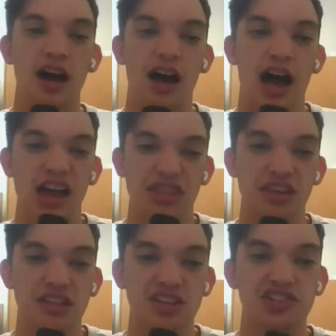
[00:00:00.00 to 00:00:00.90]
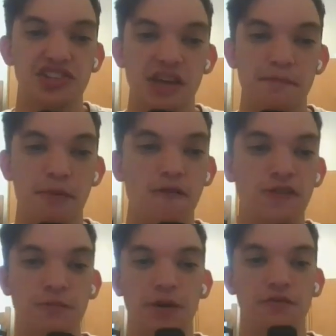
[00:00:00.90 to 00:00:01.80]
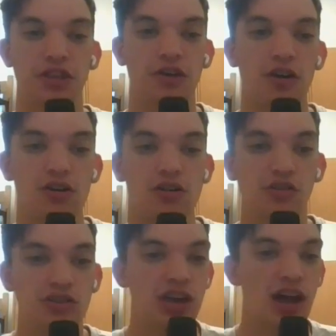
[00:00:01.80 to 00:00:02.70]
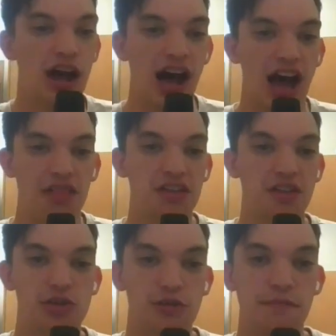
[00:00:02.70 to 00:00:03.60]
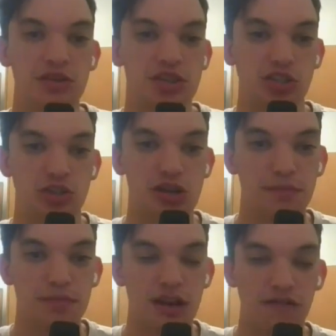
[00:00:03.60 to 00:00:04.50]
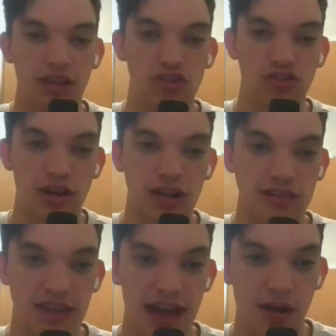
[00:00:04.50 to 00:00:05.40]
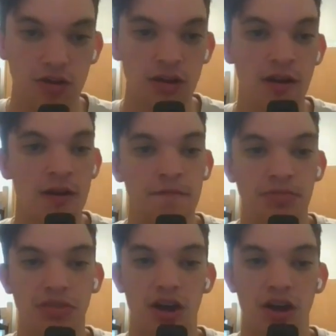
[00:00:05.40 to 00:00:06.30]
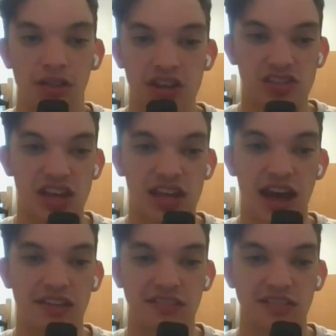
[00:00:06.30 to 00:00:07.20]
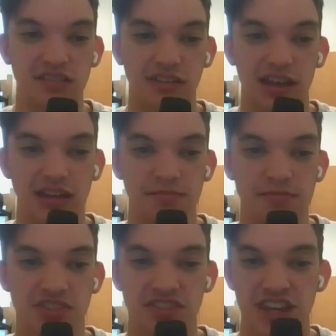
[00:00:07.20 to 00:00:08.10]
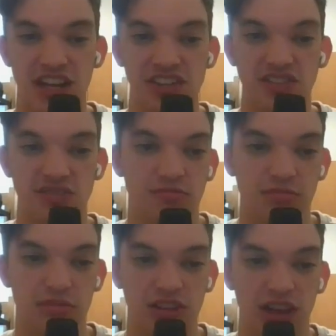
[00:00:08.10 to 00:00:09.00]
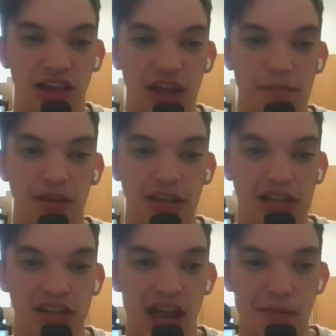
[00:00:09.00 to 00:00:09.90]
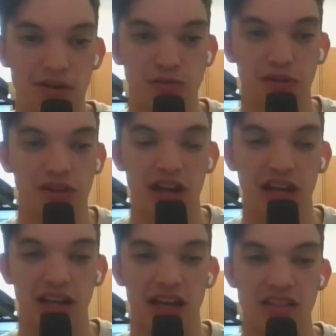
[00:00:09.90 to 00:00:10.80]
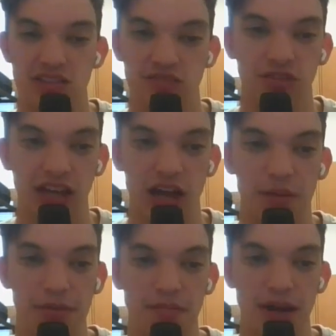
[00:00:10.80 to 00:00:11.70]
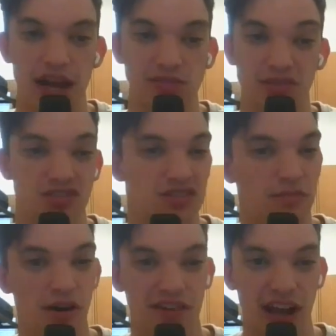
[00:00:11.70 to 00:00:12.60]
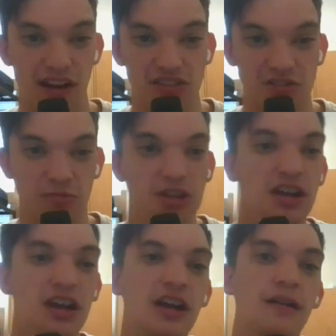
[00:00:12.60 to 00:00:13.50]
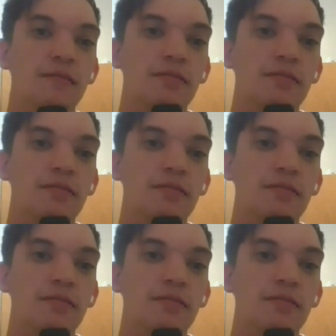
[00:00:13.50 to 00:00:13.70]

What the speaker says: I think this is the perfect pick for the Cardinals. I think this would be stupid if they traded down, unless they got to like six and got like Malik Nabers, but then again, that doesn't really help them as much as a Marvin Harrison would.